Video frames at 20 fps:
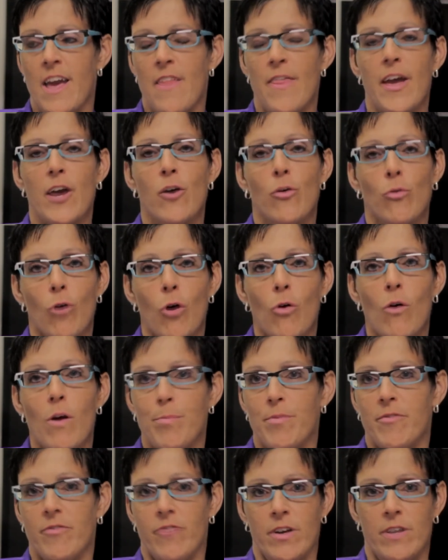They grow
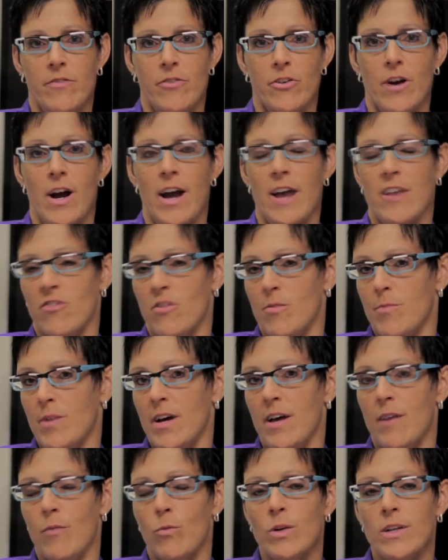up in front of your eyes, from
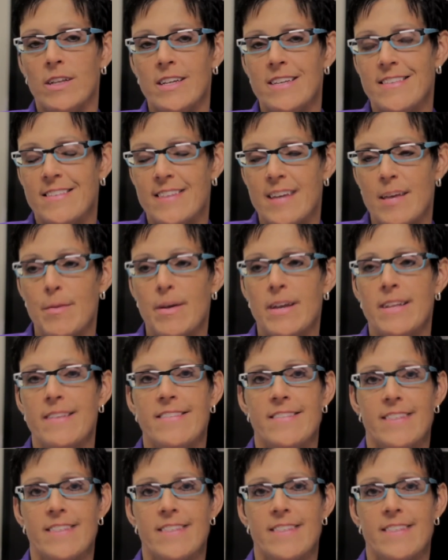a really timid,